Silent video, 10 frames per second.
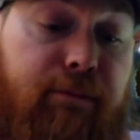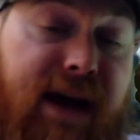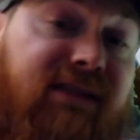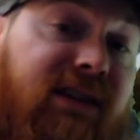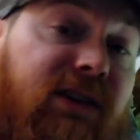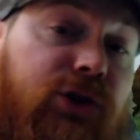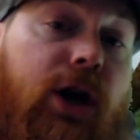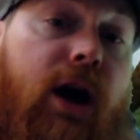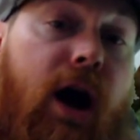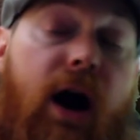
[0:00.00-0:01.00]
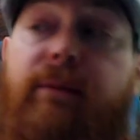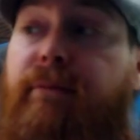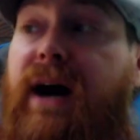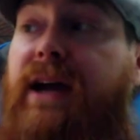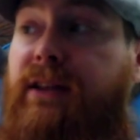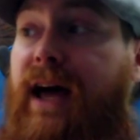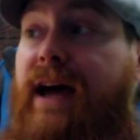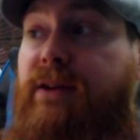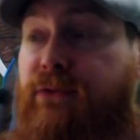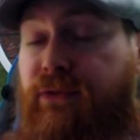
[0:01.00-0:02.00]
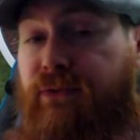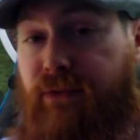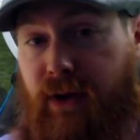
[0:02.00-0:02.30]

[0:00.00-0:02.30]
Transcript: message on my live,